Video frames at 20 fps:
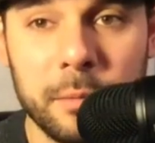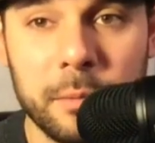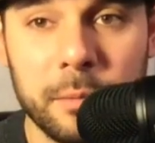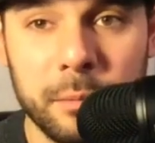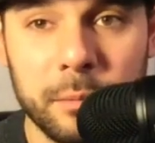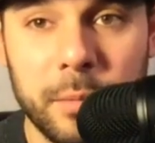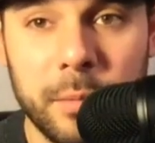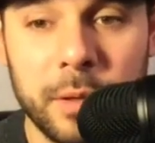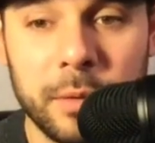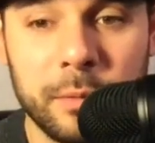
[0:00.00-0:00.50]

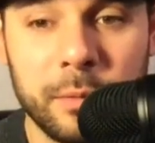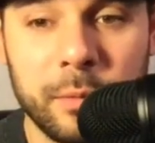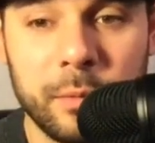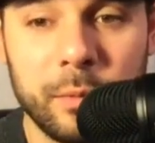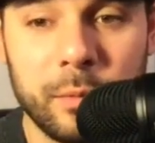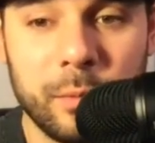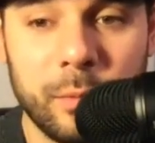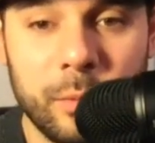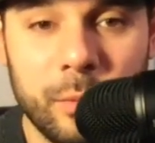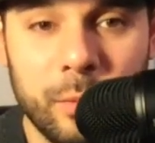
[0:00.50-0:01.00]
But
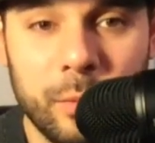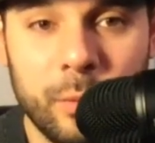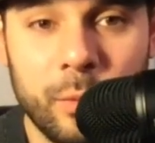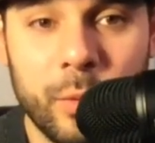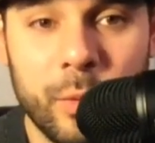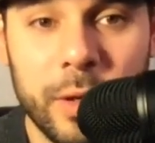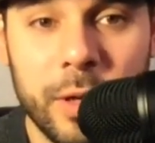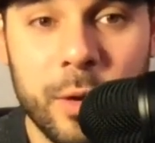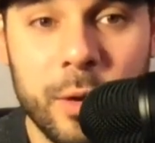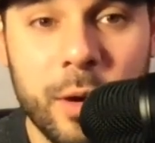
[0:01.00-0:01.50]

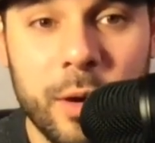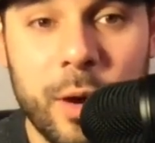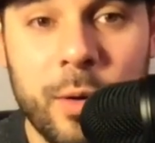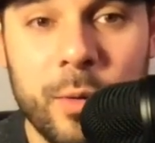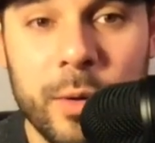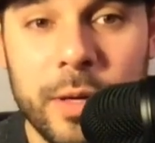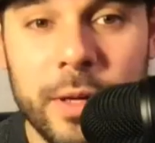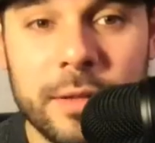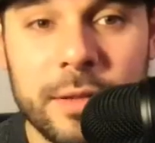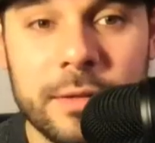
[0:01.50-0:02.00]
we don't
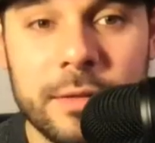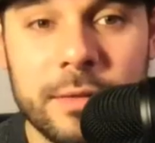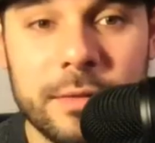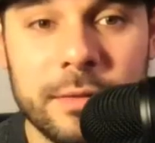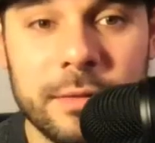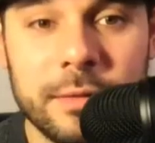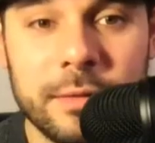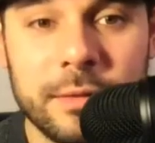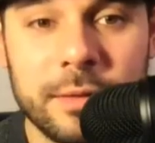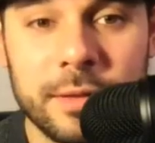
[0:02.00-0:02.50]
always
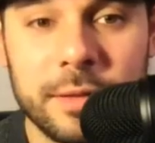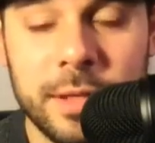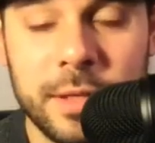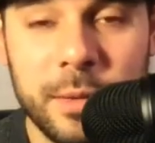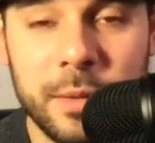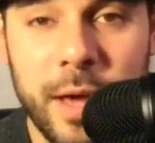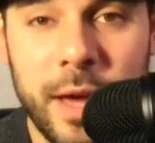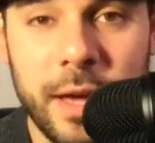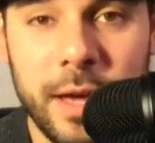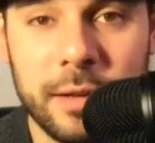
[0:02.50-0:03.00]
do
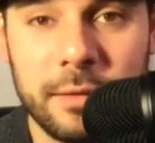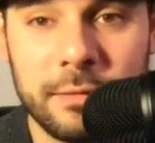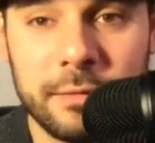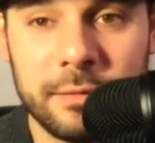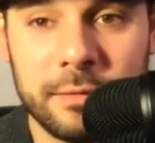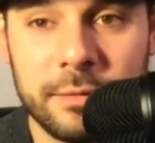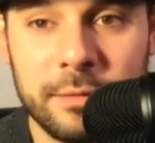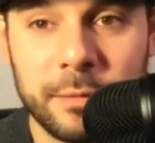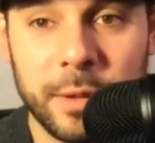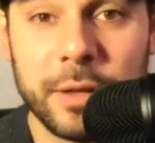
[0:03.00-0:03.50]
that
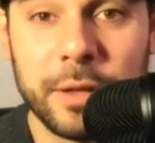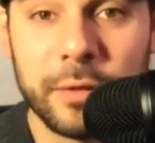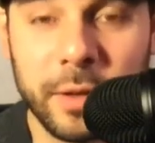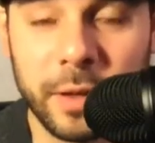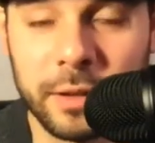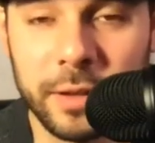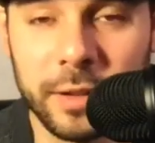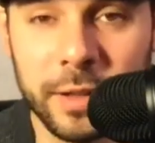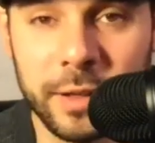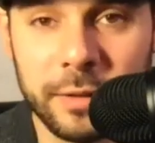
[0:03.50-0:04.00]

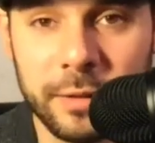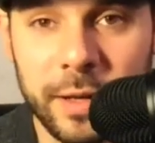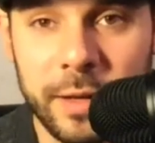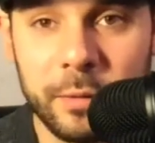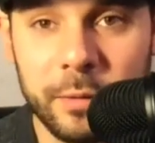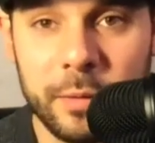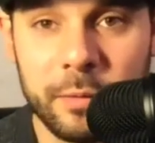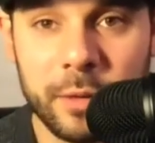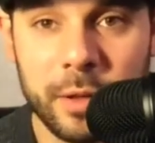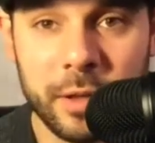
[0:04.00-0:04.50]
perfectly, right?
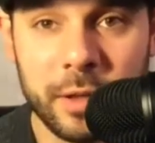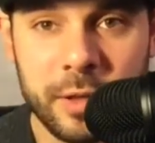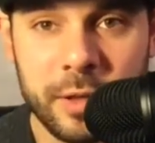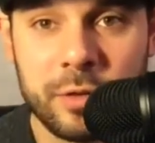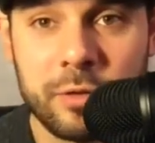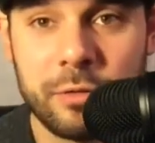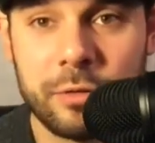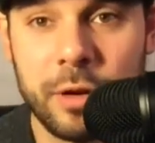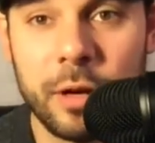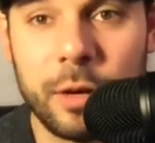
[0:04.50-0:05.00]
We really
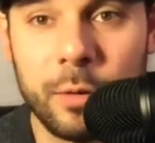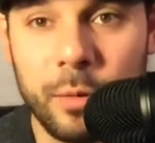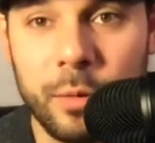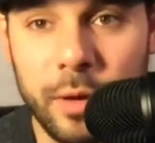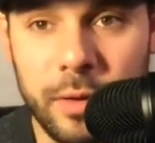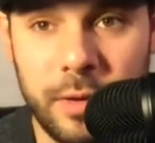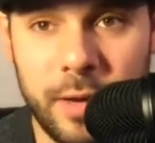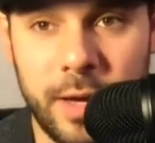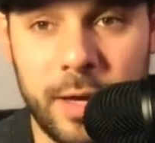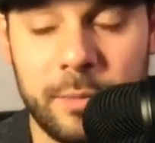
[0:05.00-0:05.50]
struggle
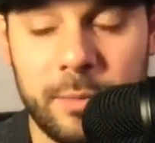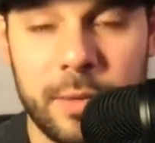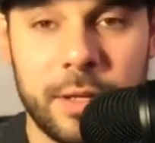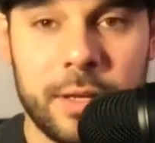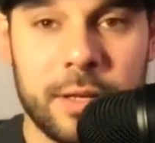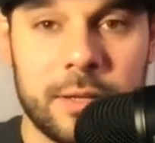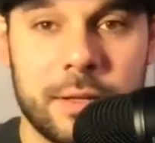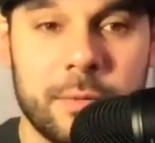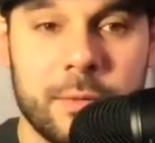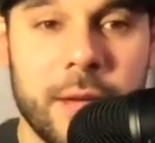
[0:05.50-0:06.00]
with that
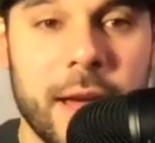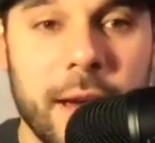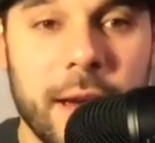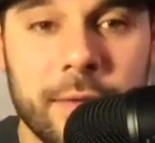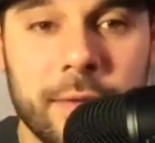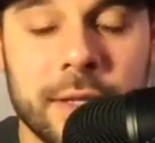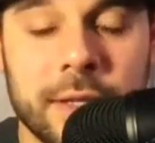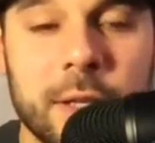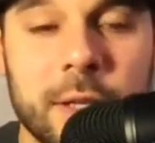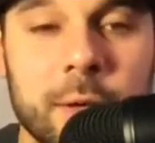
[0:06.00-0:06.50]
because we have
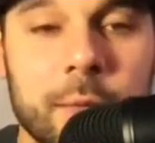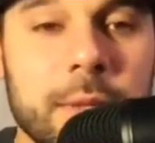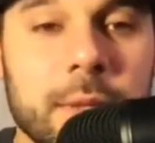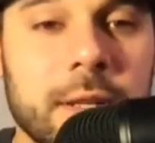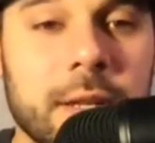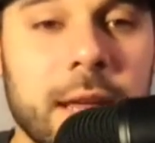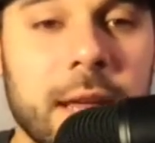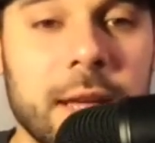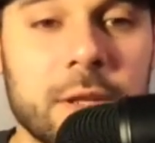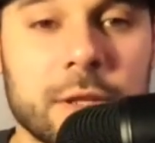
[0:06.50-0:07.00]
this
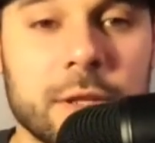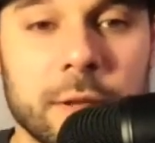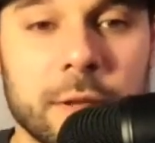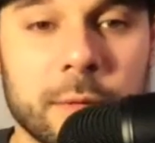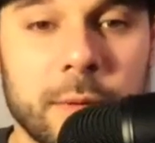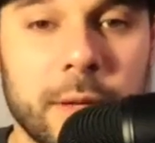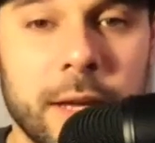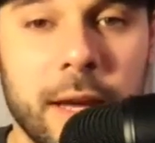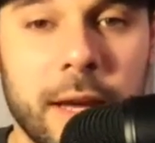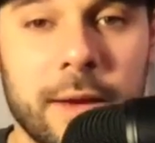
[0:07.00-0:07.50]
human nature.
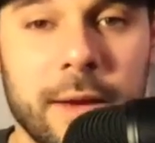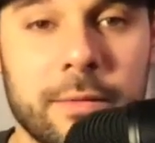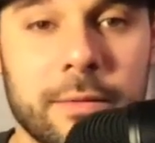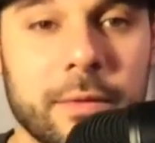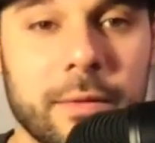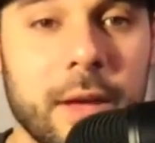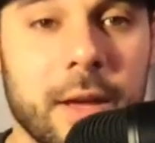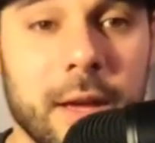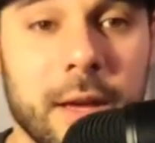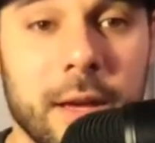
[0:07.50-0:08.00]
We have
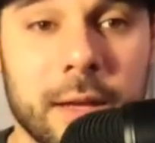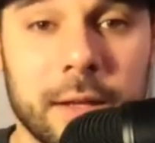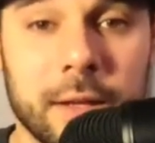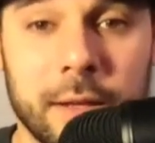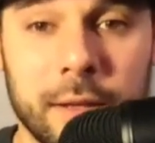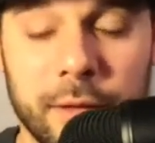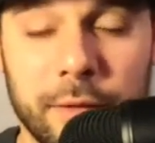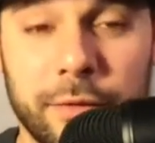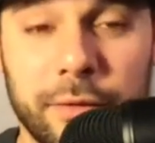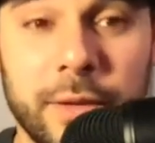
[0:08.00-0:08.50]

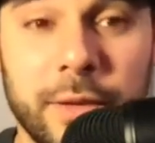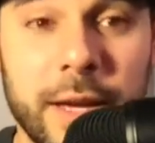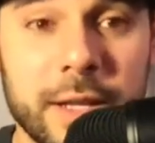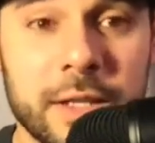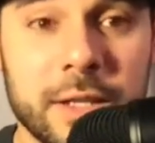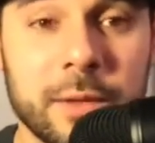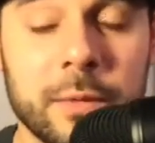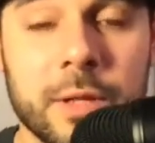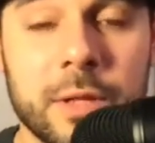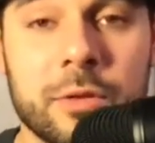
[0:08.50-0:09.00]
the flesh
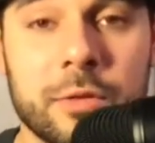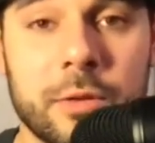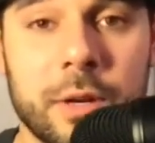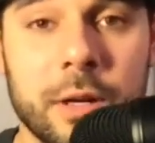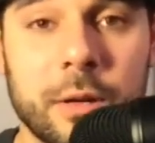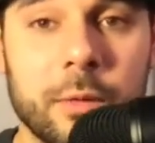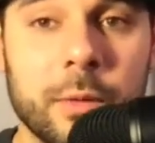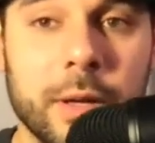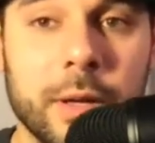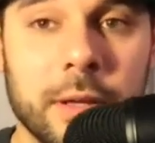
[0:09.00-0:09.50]
that we
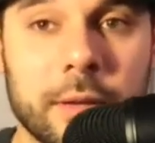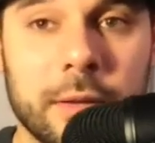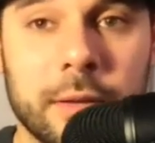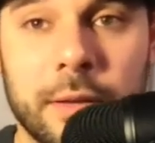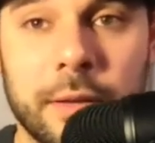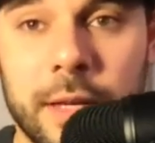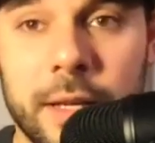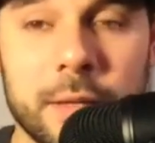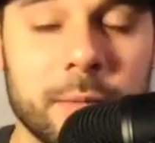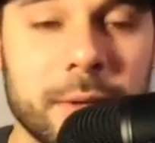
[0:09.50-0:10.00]
struggle with.
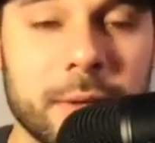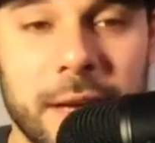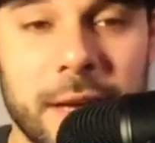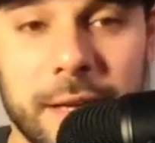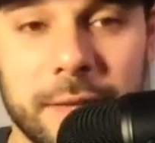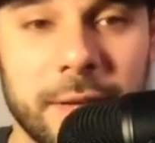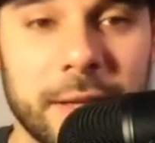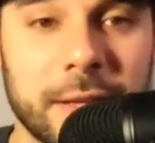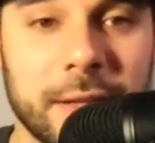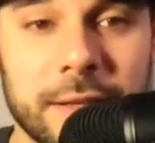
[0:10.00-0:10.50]
Okay, so we're
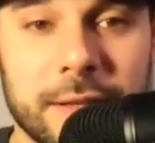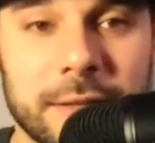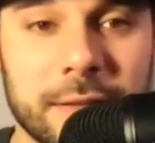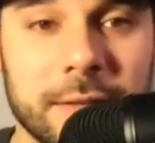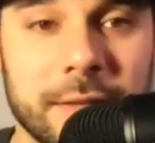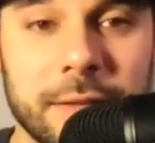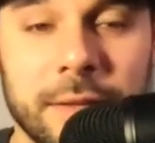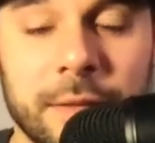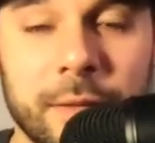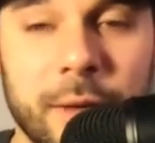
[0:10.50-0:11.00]
kind of
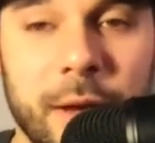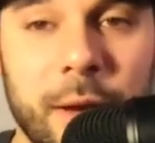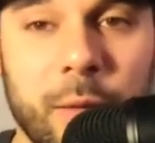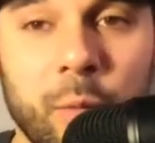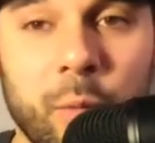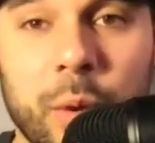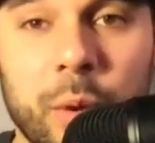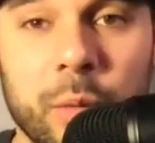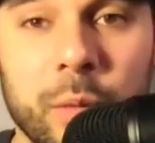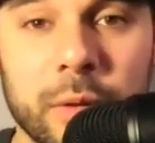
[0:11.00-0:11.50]
at
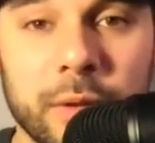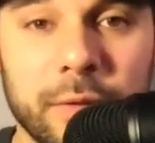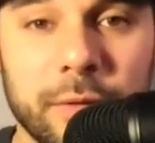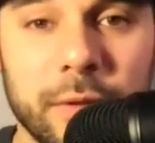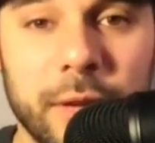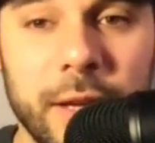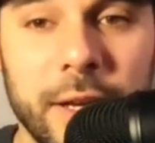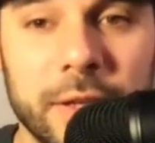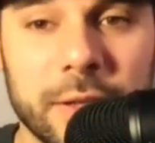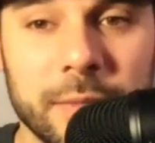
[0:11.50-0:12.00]
war with the
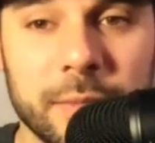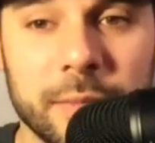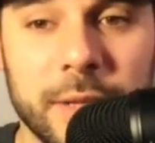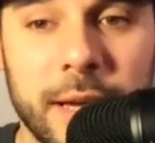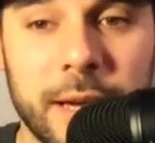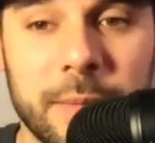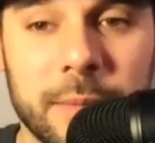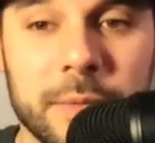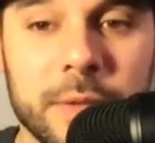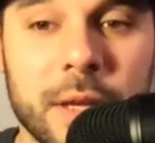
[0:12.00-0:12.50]
flesh
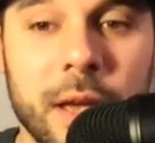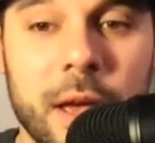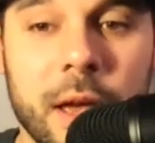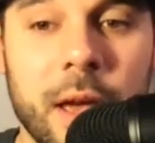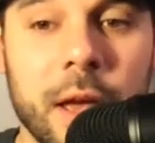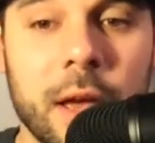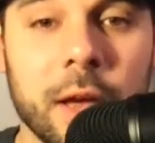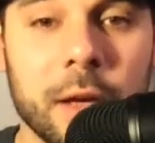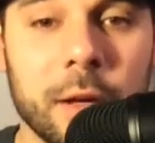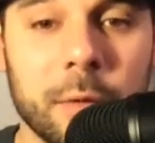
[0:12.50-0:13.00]
sometimes.
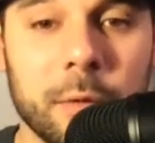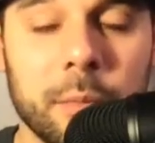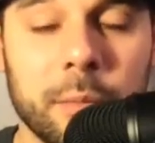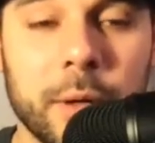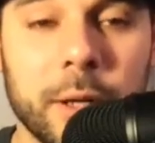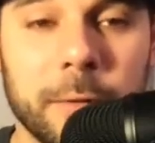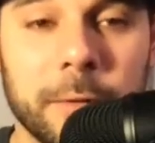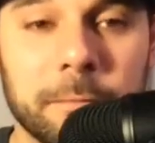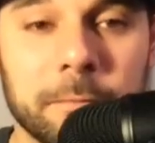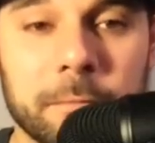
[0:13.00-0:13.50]

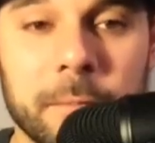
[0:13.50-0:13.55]
But